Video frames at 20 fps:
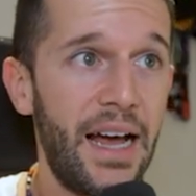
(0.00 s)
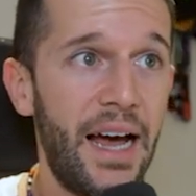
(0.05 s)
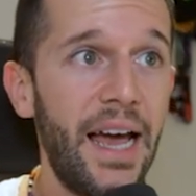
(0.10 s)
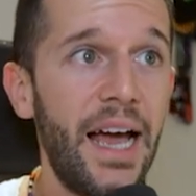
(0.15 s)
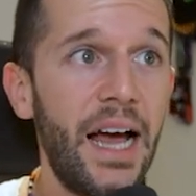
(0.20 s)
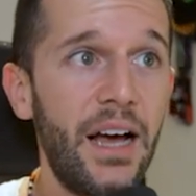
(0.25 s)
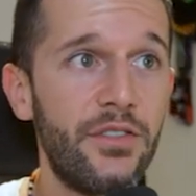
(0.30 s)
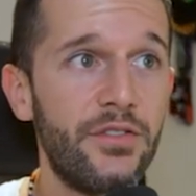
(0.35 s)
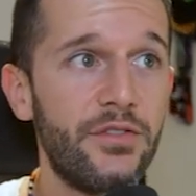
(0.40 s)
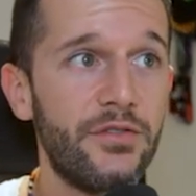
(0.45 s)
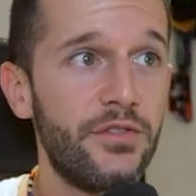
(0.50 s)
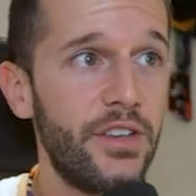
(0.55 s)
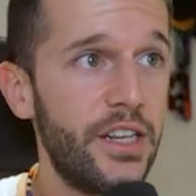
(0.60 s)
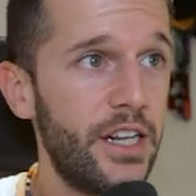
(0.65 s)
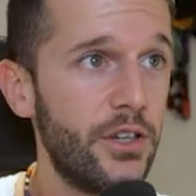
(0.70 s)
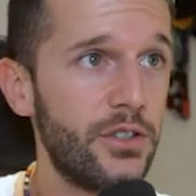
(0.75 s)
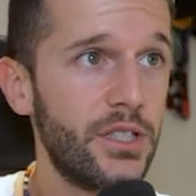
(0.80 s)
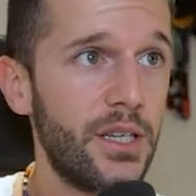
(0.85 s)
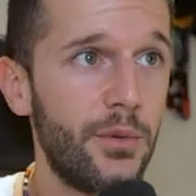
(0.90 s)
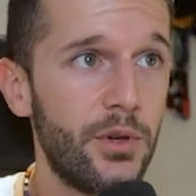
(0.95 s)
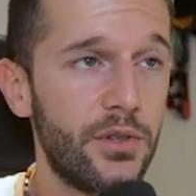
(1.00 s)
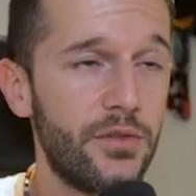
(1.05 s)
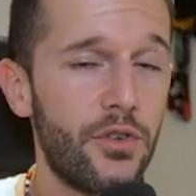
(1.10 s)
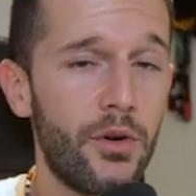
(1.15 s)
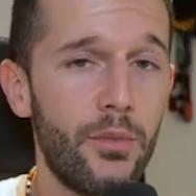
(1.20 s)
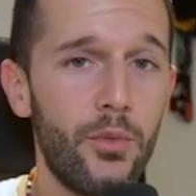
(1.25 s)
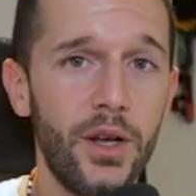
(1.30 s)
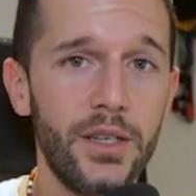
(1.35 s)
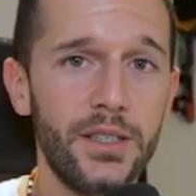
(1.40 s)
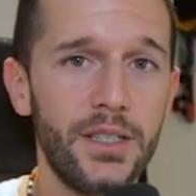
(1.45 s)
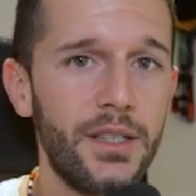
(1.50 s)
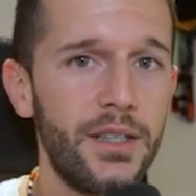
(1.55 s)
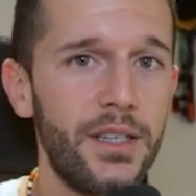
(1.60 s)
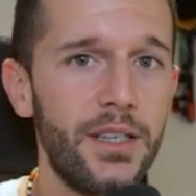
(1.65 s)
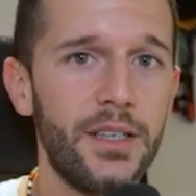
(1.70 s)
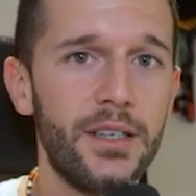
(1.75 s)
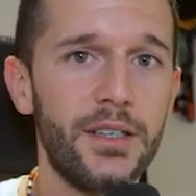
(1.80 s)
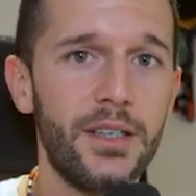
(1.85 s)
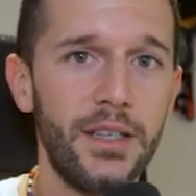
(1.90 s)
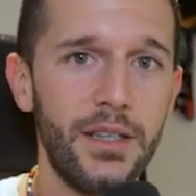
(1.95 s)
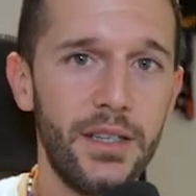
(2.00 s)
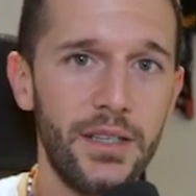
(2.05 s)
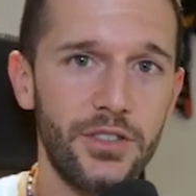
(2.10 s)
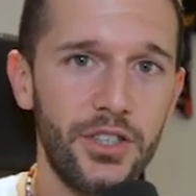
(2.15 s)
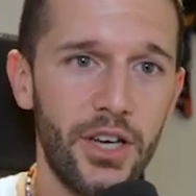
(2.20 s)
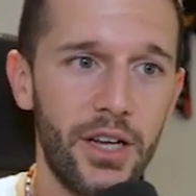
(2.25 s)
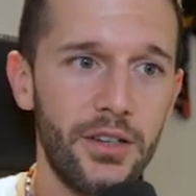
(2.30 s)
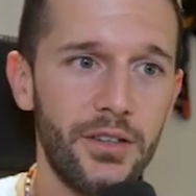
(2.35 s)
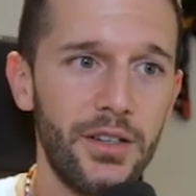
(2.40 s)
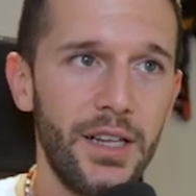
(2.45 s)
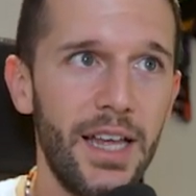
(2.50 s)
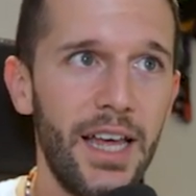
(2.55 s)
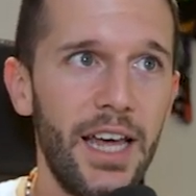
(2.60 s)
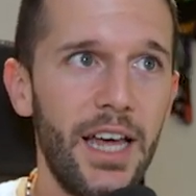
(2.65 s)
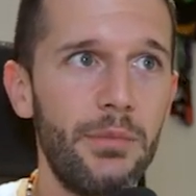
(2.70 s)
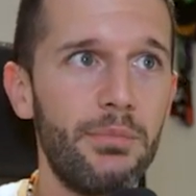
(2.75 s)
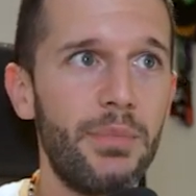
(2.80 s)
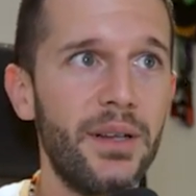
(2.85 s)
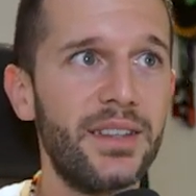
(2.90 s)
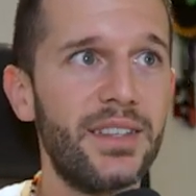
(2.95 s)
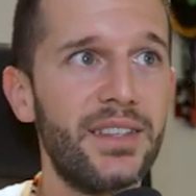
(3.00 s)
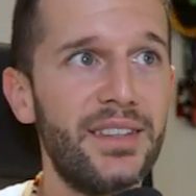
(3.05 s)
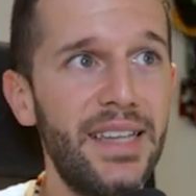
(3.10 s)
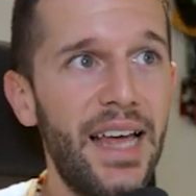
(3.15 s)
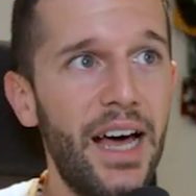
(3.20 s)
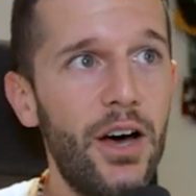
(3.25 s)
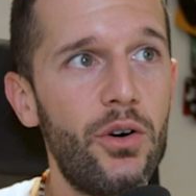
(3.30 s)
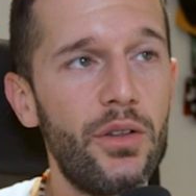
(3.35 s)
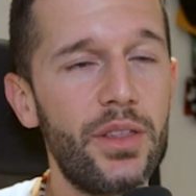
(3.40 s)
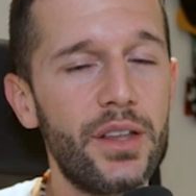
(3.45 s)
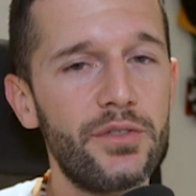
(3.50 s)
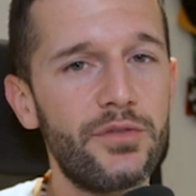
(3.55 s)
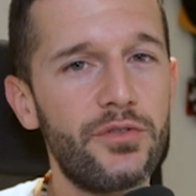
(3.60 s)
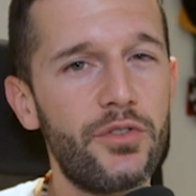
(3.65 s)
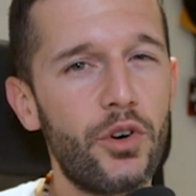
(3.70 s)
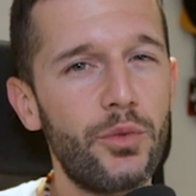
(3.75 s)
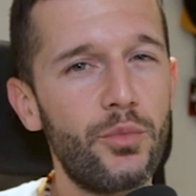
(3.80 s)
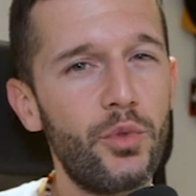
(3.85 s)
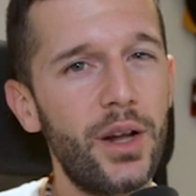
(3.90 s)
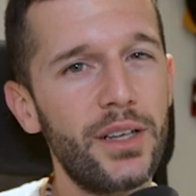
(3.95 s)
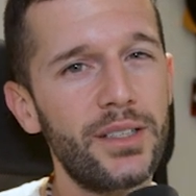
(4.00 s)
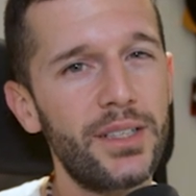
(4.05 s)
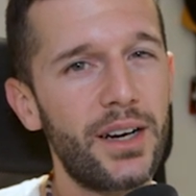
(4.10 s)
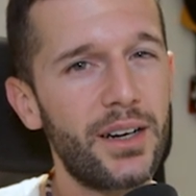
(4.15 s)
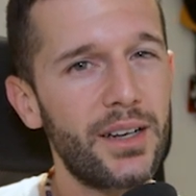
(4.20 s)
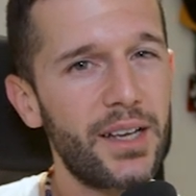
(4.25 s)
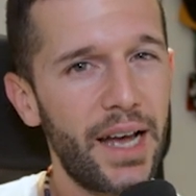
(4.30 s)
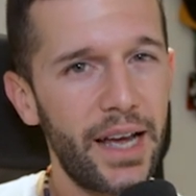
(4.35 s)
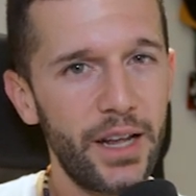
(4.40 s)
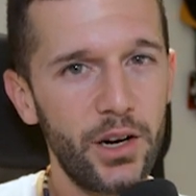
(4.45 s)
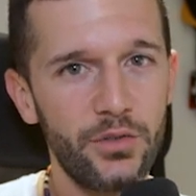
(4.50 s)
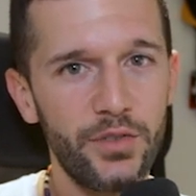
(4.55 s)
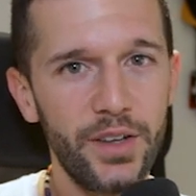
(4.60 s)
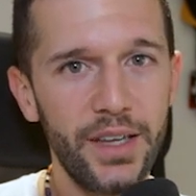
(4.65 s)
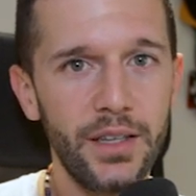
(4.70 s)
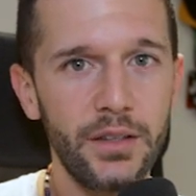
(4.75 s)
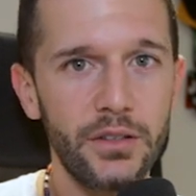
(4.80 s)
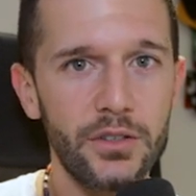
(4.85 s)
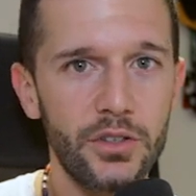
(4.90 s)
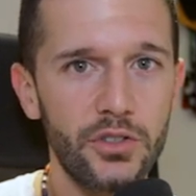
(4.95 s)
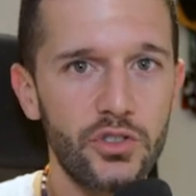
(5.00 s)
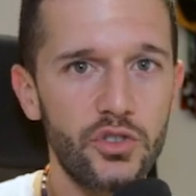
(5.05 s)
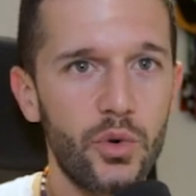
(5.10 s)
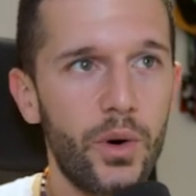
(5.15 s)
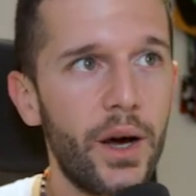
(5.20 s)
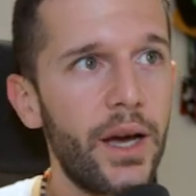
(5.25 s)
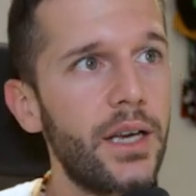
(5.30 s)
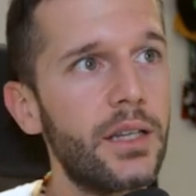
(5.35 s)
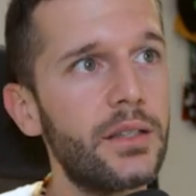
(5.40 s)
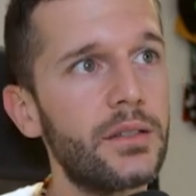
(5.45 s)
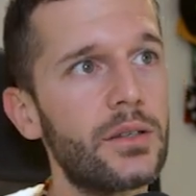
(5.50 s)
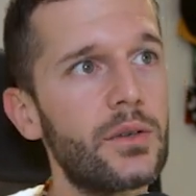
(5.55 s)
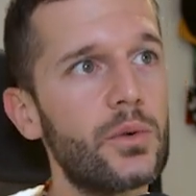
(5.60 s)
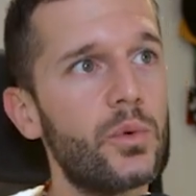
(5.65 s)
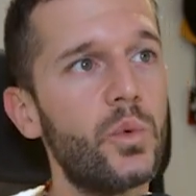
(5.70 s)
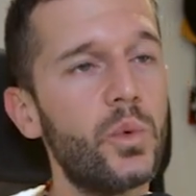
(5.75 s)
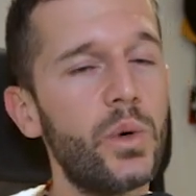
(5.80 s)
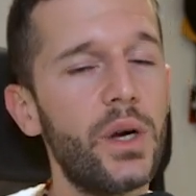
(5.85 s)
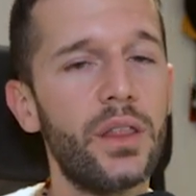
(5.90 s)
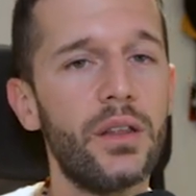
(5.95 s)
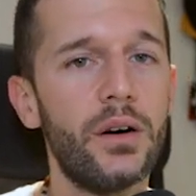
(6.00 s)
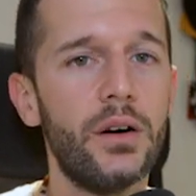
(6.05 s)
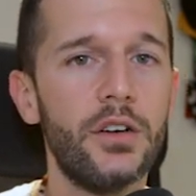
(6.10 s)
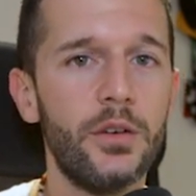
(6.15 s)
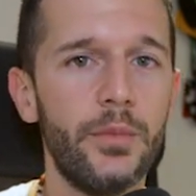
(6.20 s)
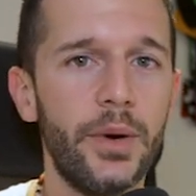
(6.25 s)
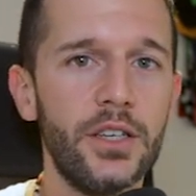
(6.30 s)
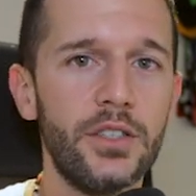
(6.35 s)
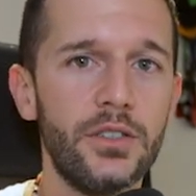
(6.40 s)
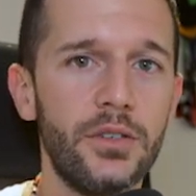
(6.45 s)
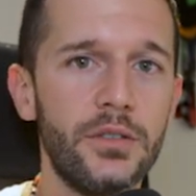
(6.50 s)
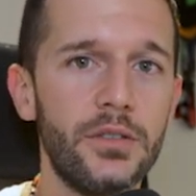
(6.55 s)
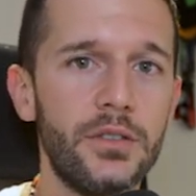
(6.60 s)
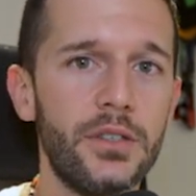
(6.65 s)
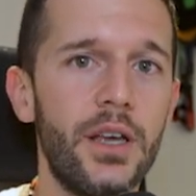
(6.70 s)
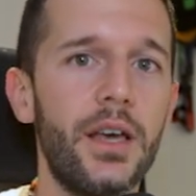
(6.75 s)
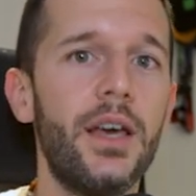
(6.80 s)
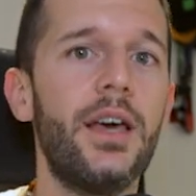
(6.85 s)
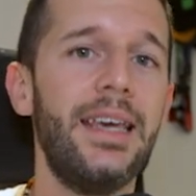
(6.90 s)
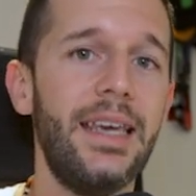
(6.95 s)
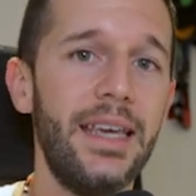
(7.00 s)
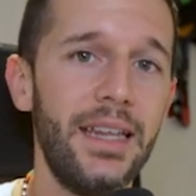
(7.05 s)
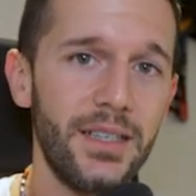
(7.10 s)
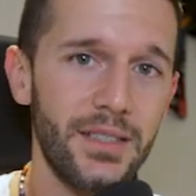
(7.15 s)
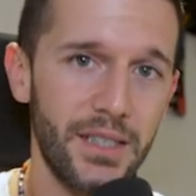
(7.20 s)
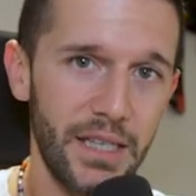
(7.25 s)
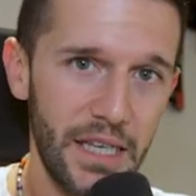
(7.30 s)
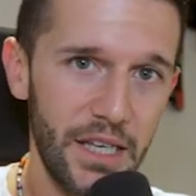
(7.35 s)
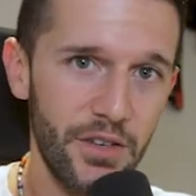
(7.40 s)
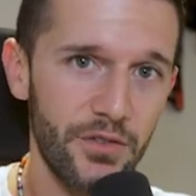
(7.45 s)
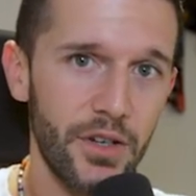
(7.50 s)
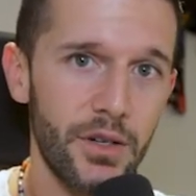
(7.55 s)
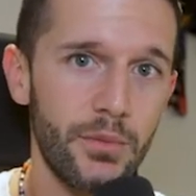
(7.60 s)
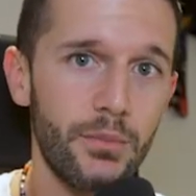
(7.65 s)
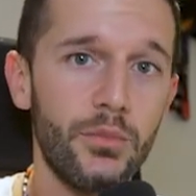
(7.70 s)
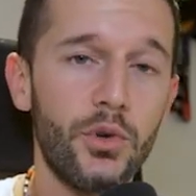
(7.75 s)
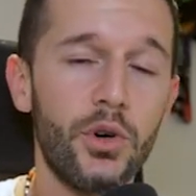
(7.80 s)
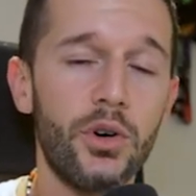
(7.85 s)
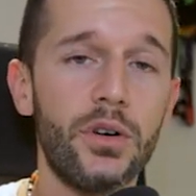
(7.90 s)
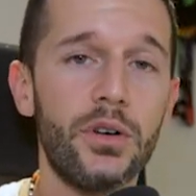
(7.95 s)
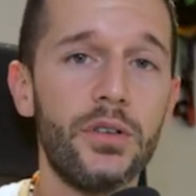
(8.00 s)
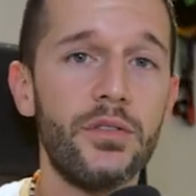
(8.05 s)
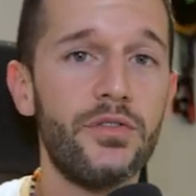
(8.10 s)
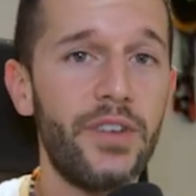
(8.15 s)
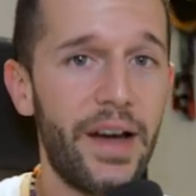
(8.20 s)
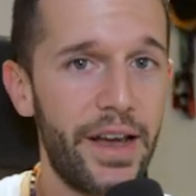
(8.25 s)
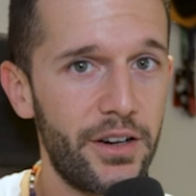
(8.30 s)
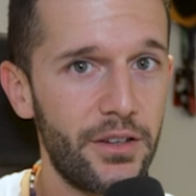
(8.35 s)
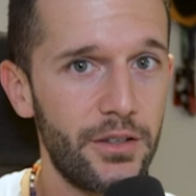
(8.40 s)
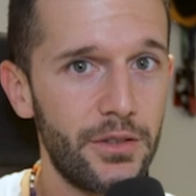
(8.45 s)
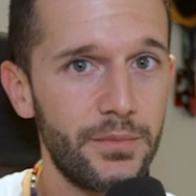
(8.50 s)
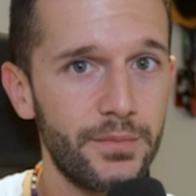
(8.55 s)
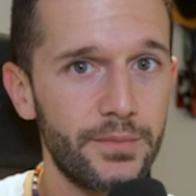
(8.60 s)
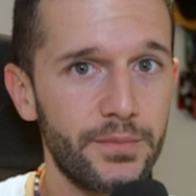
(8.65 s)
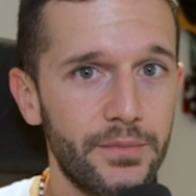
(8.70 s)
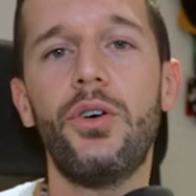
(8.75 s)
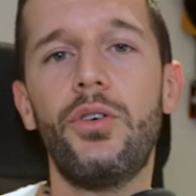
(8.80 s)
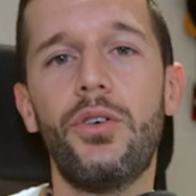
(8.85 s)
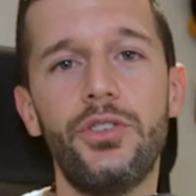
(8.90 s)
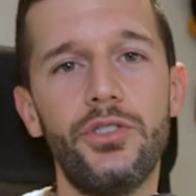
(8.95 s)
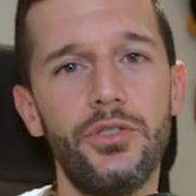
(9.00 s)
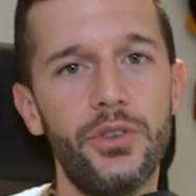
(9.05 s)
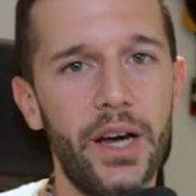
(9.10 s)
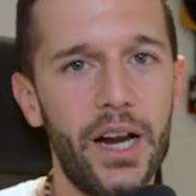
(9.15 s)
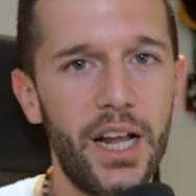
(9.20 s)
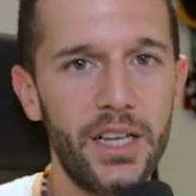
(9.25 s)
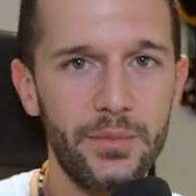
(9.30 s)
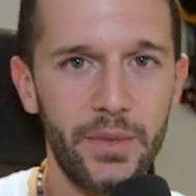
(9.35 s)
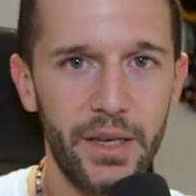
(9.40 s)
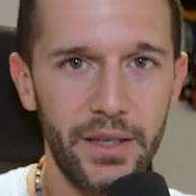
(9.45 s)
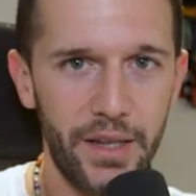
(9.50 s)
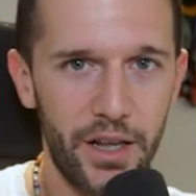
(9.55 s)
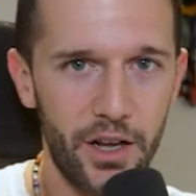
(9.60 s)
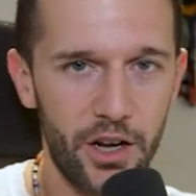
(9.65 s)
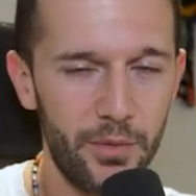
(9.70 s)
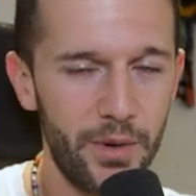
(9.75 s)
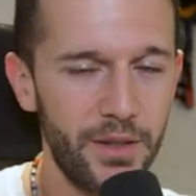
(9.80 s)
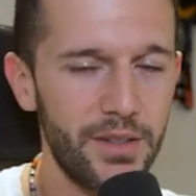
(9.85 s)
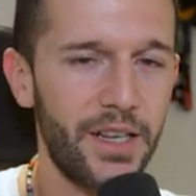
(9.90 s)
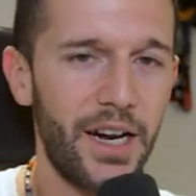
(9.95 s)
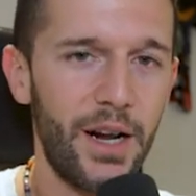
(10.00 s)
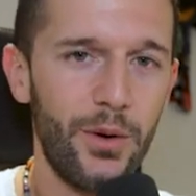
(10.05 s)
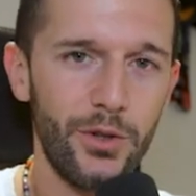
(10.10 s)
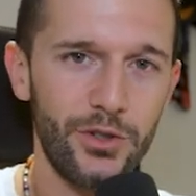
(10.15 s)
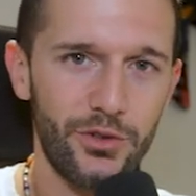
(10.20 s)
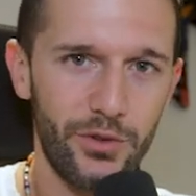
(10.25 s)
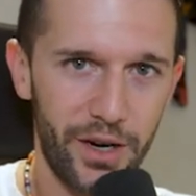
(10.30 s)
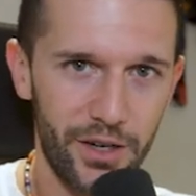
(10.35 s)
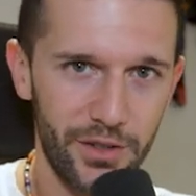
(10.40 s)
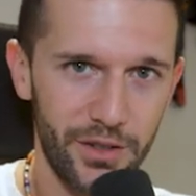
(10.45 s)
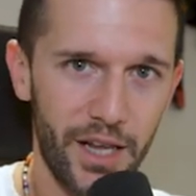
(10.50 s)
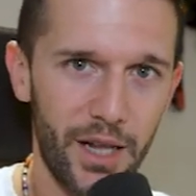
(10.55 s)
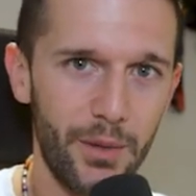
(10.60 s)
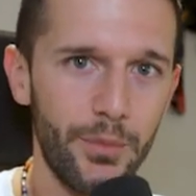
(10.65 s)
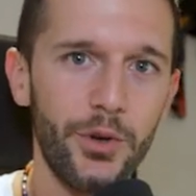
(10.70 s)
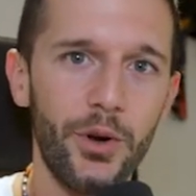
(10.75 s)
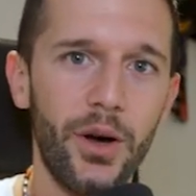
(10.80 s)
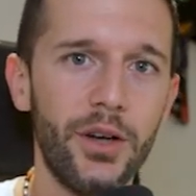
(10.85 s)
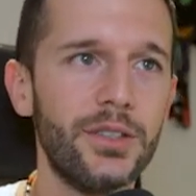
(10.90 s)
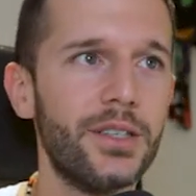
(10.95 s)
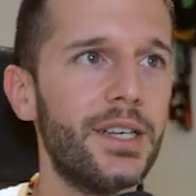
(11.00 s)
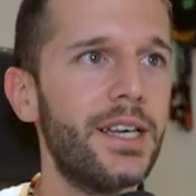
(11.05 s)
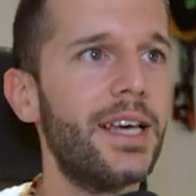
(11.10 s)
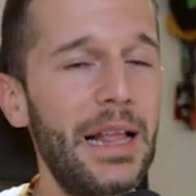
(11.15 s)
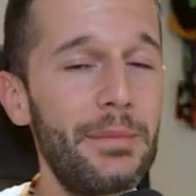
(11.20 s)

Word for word: I have videos about formulas in this, in this channel, but now that formulas are kind of intertwined with automations, it is even more vital. Or you can ask me in the comments and I will try to help you out.